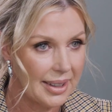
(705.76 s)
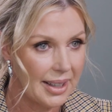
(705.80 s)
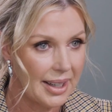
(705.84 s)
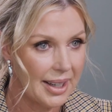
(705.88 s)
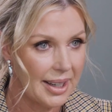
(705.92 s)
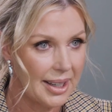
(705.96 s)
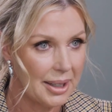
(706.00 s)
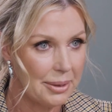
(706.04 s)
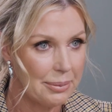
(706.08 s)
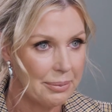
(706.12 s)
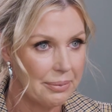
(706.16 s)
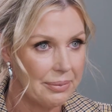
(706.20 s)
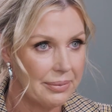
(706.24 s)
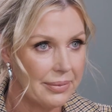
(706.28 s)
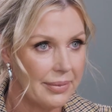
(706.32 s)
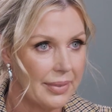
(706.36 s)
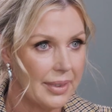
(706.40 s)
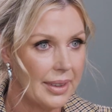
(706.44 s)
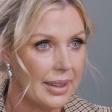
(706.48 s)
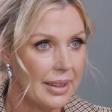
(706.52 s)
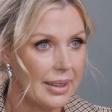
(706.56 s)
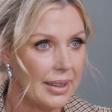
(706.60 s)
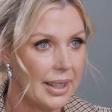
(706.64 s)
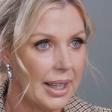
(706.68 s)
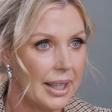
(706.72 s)

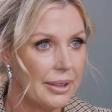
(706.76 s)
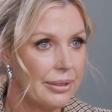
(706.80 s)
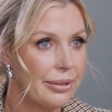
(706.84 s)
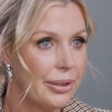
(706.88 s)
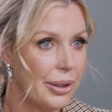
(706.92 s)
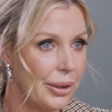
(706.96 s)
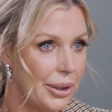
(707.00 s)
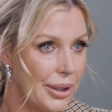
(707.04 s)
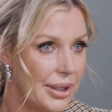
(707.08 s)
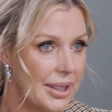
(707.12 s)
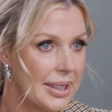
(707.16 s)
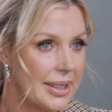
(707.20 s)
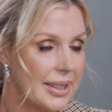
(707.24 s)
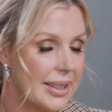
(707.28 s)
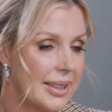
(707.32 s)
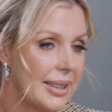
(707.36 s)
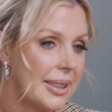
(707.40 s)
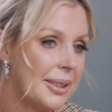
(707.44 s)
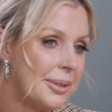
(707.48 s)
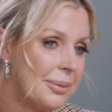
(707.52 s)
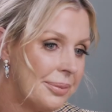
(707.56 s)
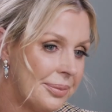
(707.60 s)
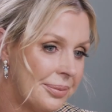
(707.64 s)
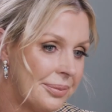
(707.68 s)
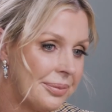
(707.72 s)
at
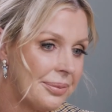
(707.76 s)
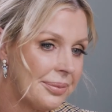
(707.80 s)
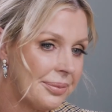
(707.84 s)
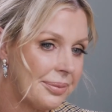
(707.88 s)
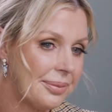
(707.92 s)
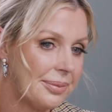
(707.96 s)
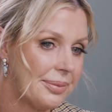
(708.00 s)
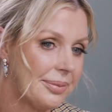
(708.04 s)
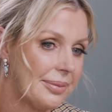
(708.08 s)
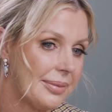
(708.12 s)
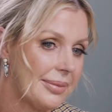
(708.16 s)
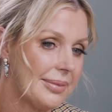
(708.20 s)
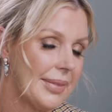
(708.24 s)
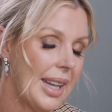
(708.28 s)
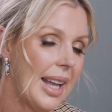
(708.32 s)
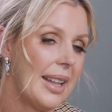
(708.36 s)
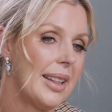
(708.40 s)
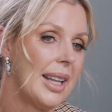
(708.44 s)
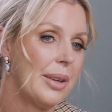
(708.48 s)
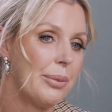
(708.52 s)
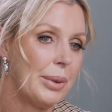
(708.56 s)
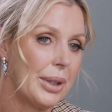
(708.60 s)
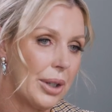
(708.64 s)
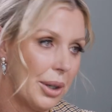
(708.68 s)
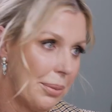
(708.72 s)
first,
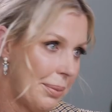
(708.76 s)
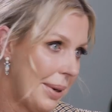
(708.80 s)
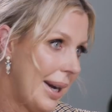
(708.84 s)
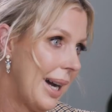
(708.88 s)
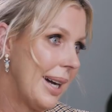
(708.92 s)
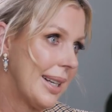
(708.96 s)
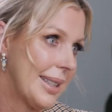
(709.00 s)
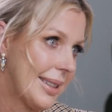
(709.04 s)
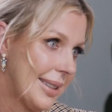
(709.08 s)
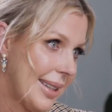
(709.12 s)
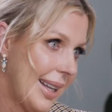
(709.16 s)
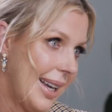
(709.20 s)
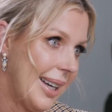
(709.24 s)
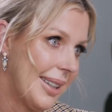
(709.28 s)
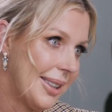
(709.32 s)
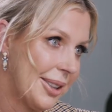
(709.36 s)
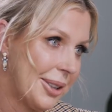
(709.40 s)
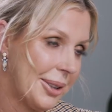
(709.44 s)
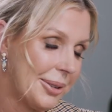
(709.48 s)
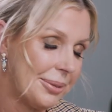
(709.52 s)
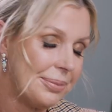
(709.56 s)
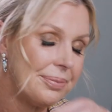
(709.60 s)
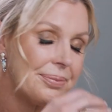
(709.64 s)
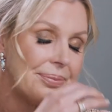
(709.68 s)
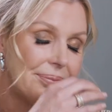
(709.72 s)
and then we got past
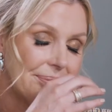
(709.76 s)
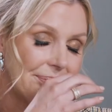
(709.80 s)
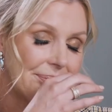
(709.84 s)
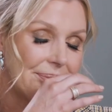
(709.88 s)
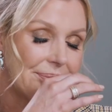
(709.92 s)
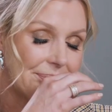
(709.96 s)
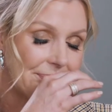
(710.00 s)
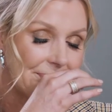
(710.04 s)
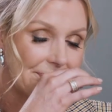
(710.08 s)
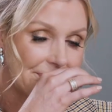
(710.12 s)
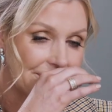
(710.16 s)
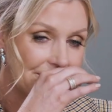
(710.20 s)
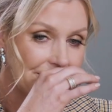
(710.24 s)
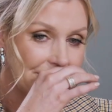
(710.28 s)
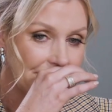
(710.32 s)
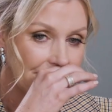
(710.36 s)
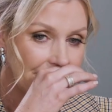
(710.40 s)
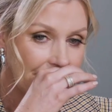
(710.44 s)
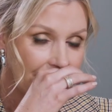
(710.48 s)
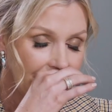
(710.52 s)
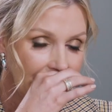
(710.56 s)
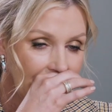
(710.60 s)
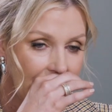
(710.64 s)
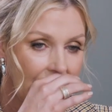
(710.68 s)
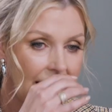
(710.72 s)
that.
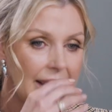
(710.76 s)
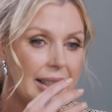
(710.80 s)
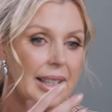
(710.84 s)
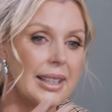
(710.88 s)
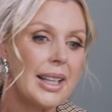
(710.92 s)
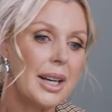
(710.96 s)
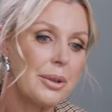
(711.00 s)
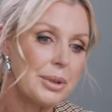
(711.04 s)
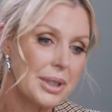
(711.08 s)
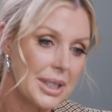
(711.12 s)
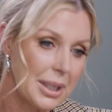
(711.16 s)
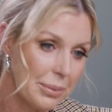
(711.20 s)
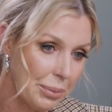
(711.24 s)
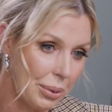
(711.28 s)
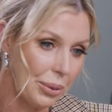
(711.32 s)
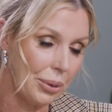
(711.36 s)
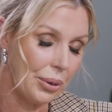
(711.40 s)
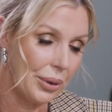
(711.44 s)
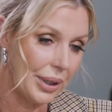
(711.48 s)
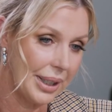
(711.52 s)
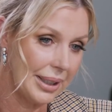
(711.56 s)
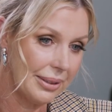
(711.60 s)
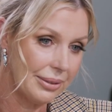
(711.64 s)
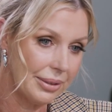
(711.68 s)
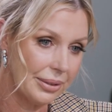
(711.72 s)
And then they were
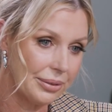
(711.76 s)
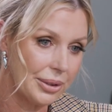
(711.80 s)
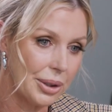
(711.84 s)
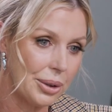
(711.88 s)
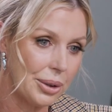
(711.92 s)
supportive, of